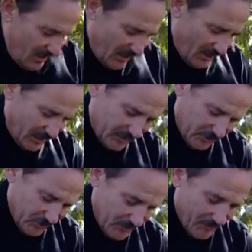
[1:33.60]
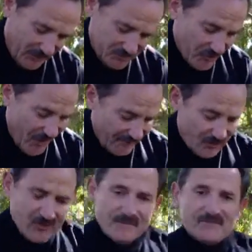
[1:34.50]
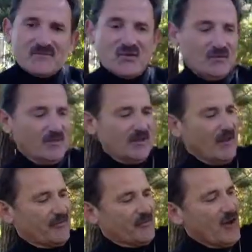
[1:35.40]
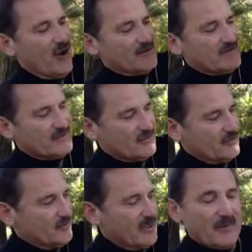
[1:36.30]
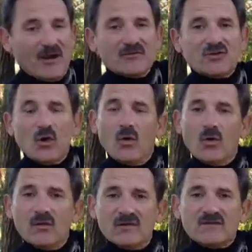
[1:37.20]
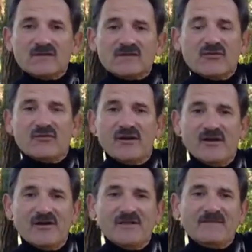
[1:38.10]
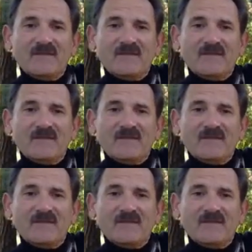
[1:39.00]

Uh, it could be about travel, could be about thoughts, could be about goals, career,